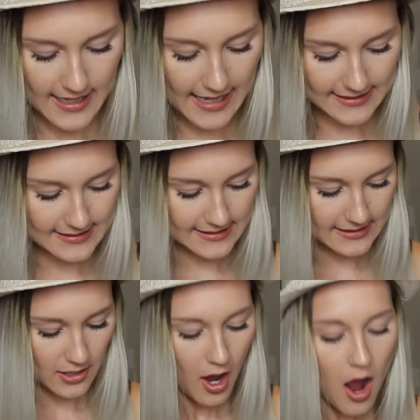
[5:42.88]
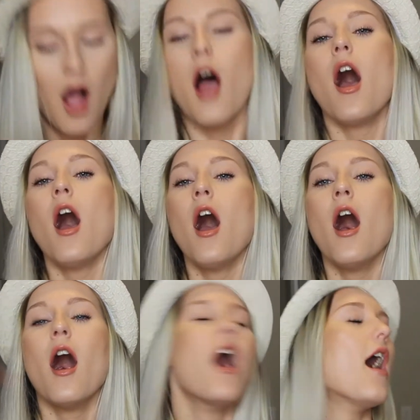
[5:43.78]
Next!
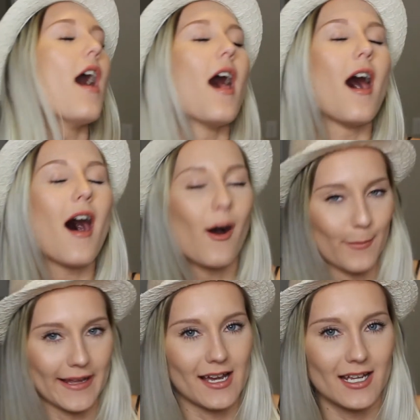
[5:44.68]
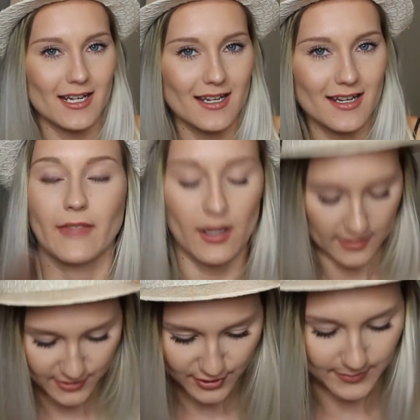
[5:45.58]
Oh my god. Oh,
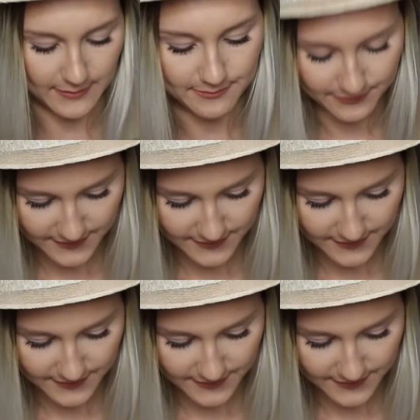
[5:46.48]
excuse me.